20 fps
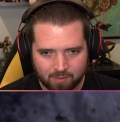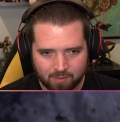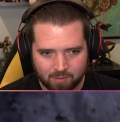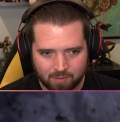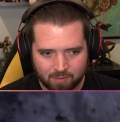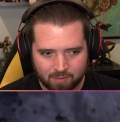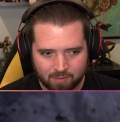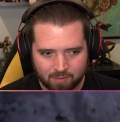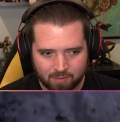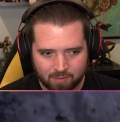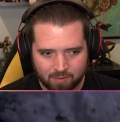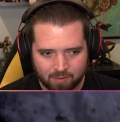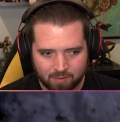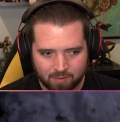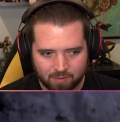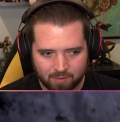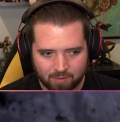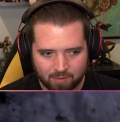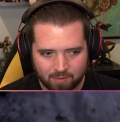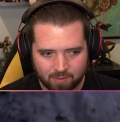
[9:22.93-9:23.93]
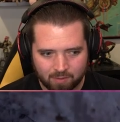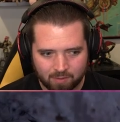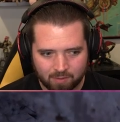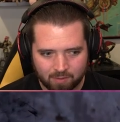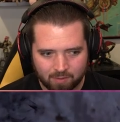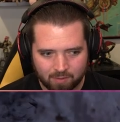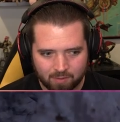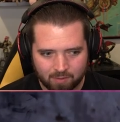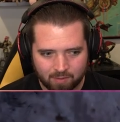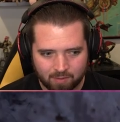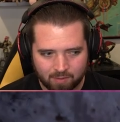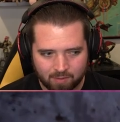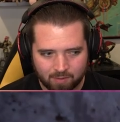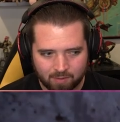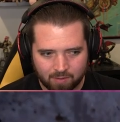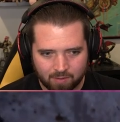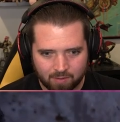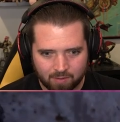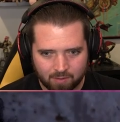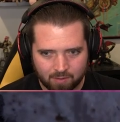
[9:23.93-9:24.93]

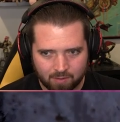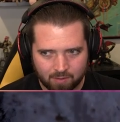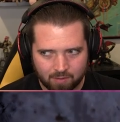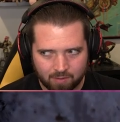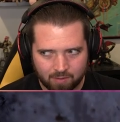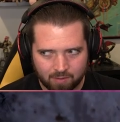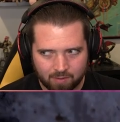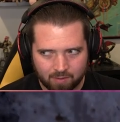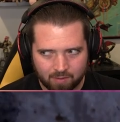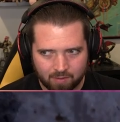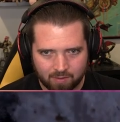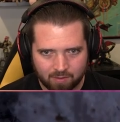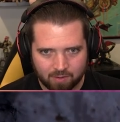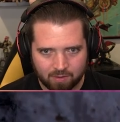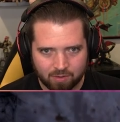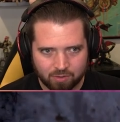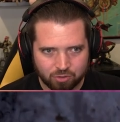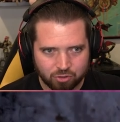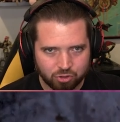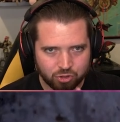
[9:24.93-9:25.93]
[no speech]